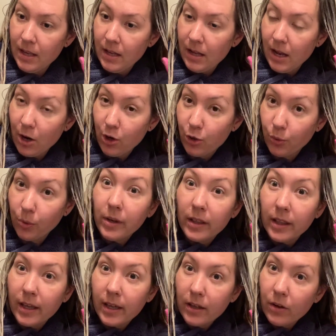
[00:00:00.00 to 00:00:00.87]

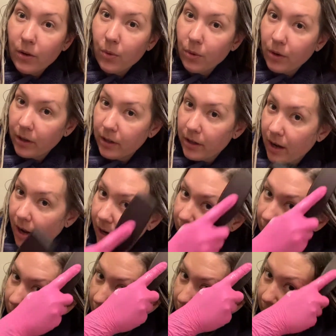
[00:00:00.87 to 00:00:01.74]
acrylic or
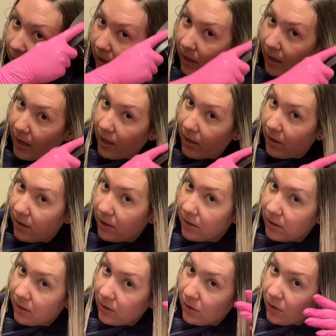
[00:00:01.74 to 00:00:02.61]
nylon.
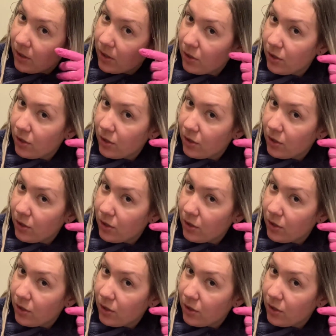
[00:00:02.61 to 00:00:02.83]
You can